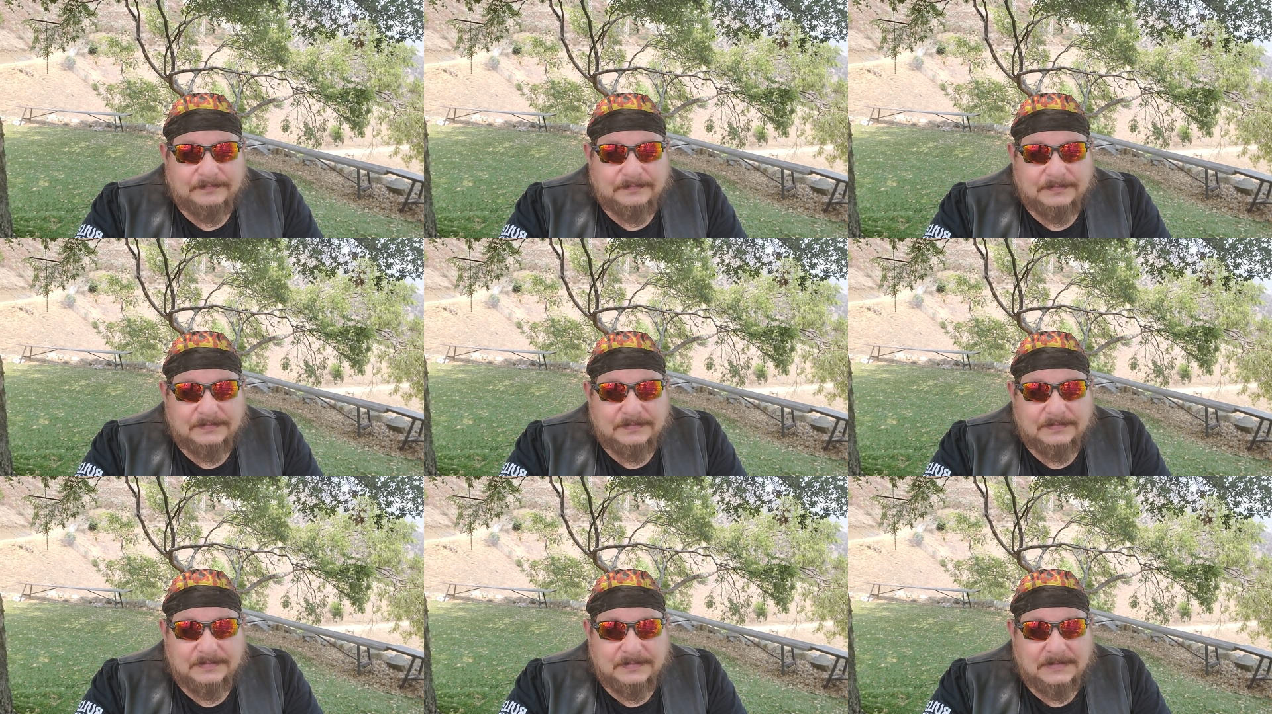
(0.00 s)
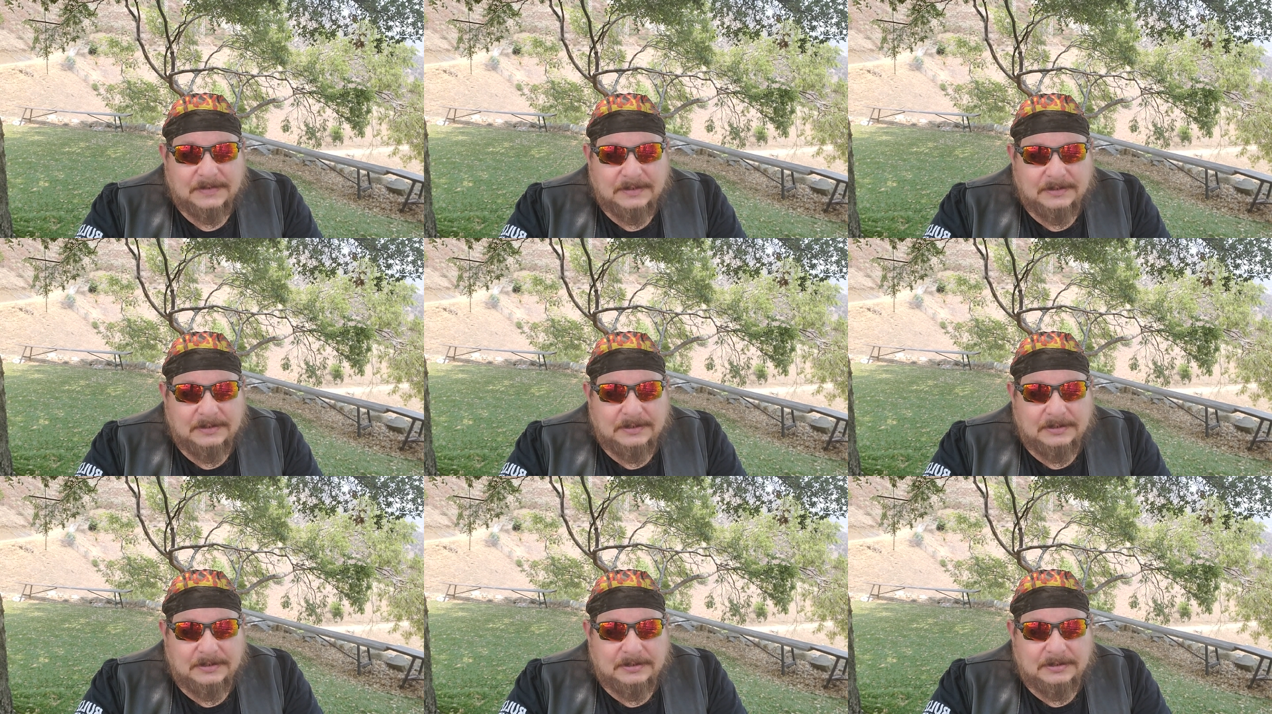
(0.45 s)

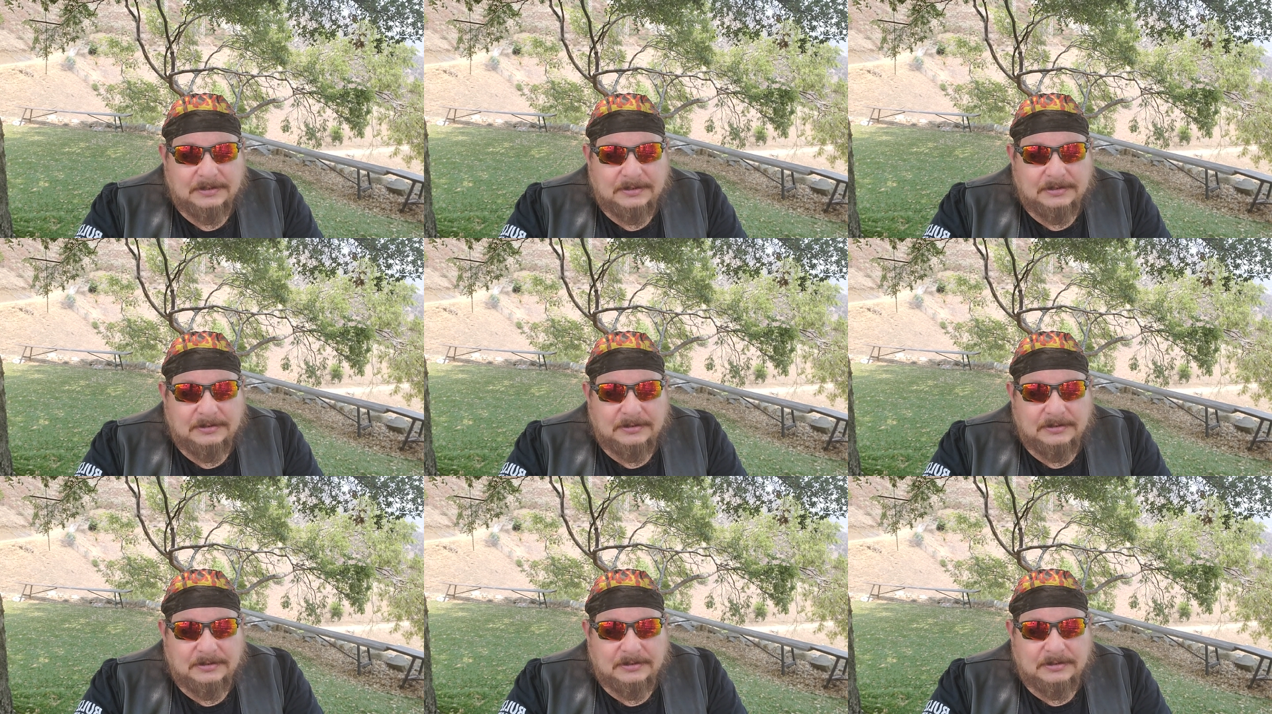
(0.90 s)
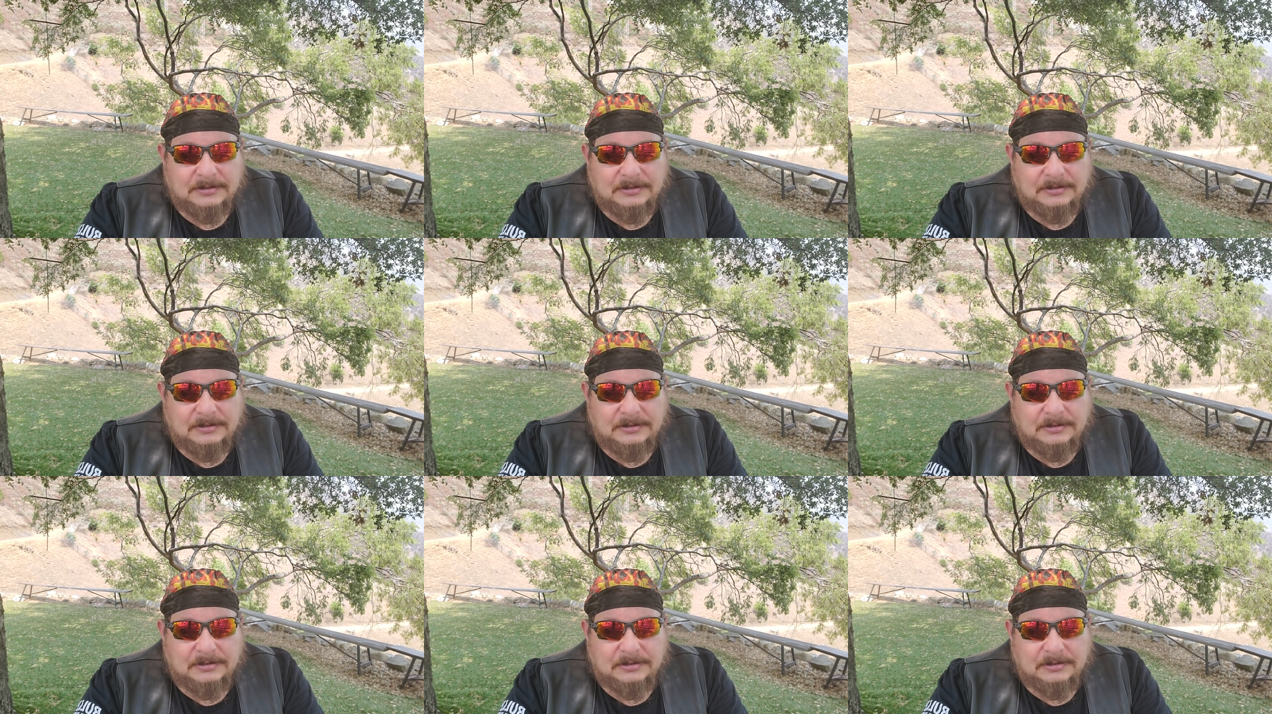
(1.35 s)

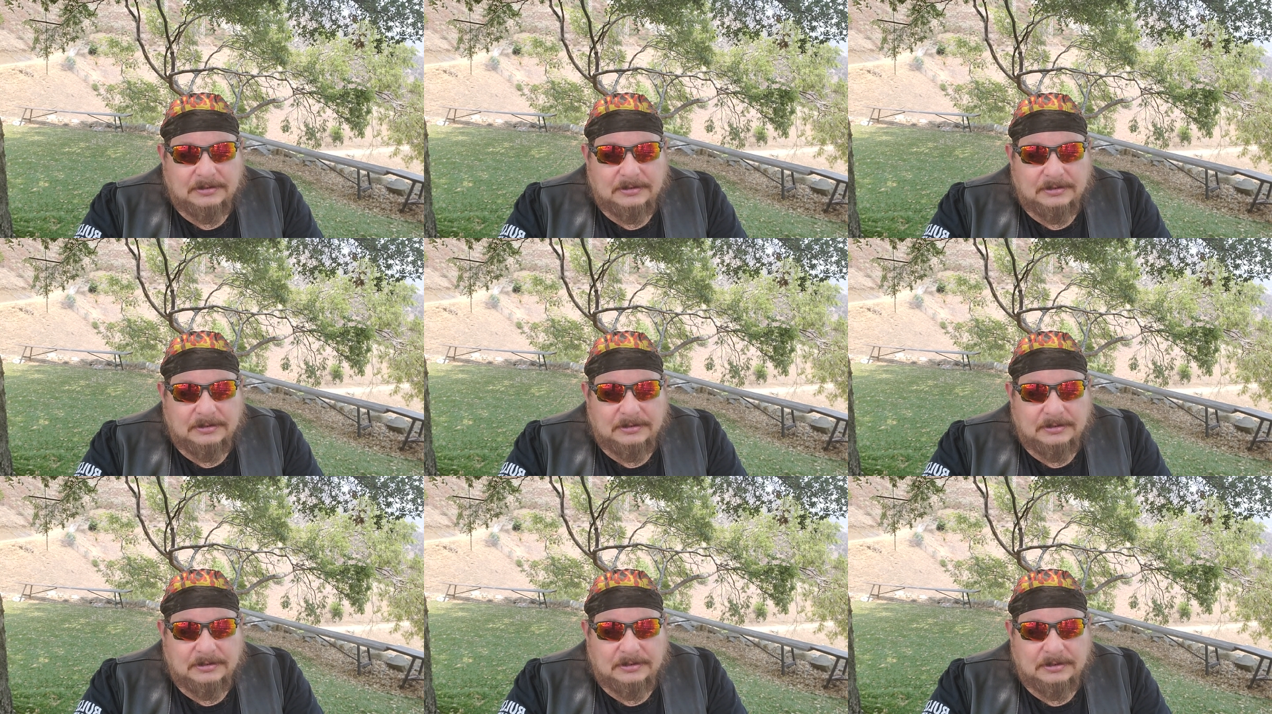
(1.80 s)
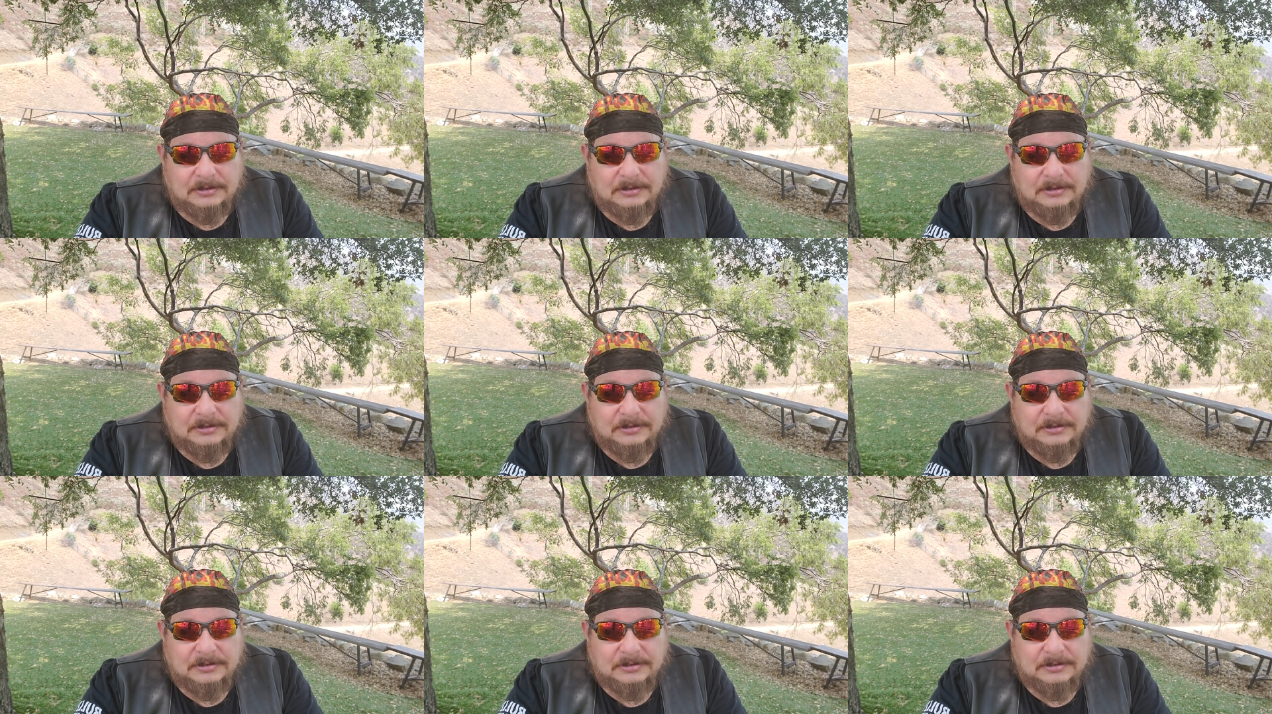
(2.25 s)

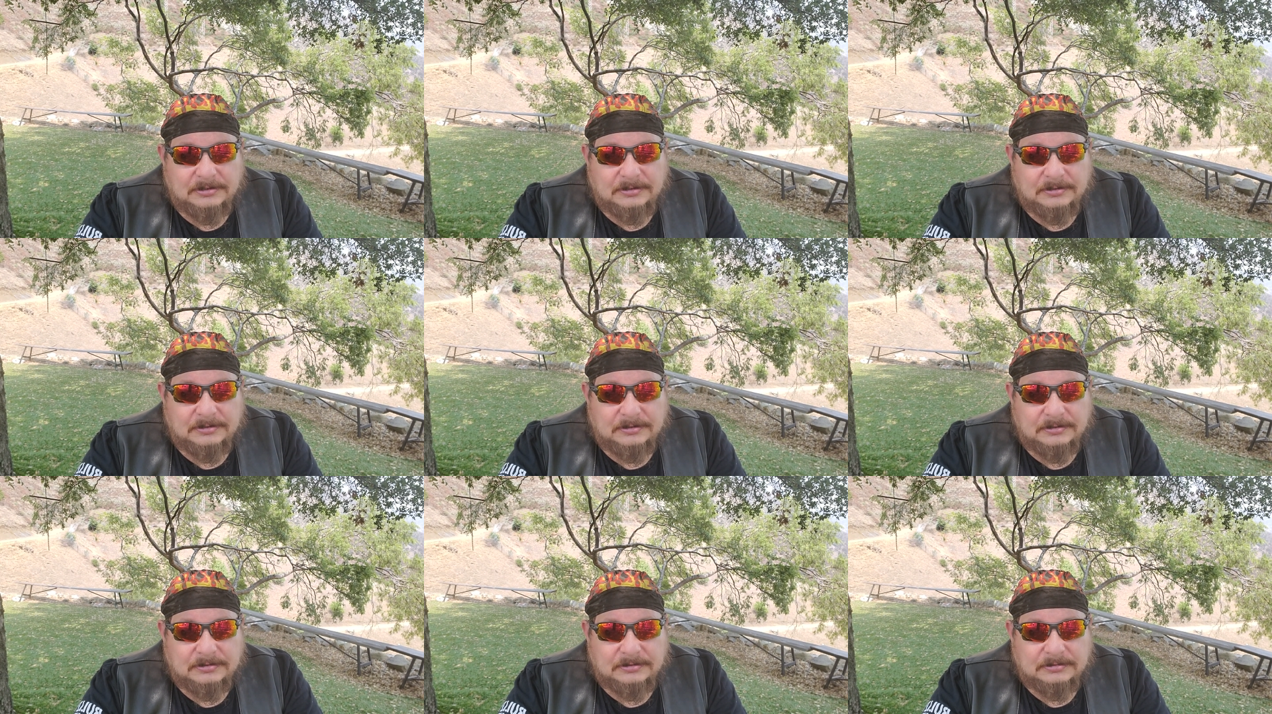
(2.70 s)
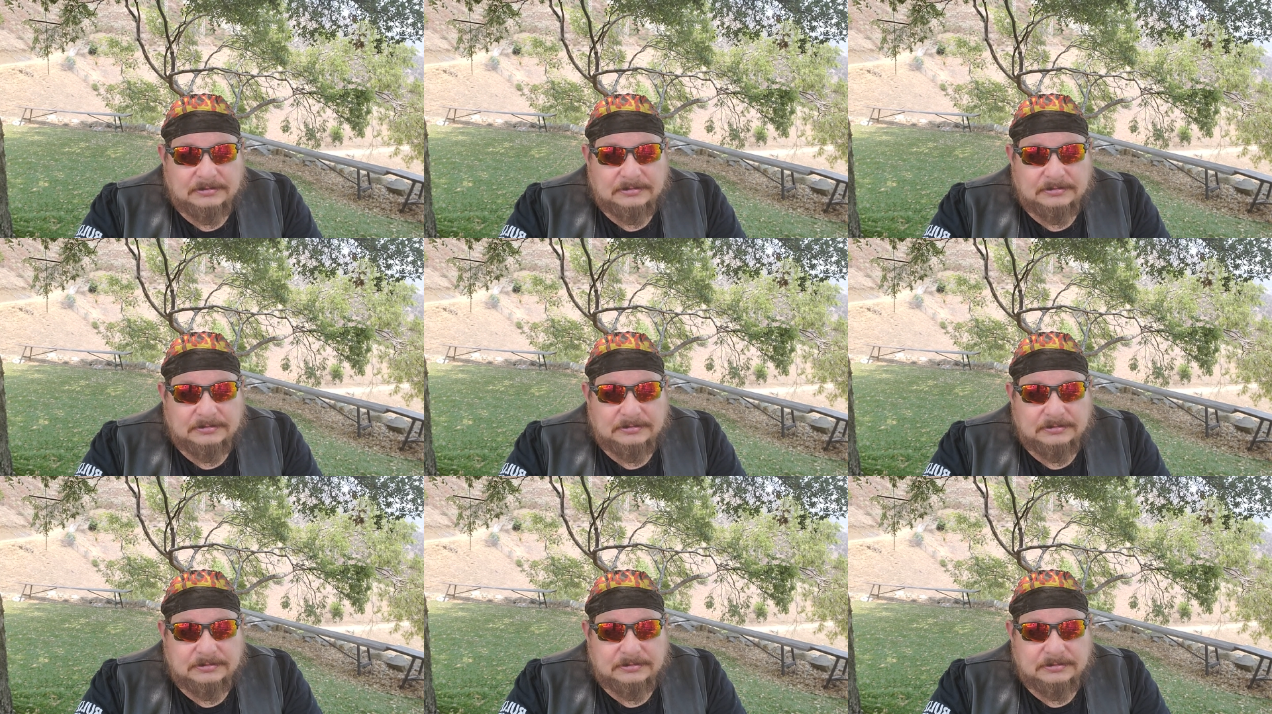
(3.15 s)
(no one is talking)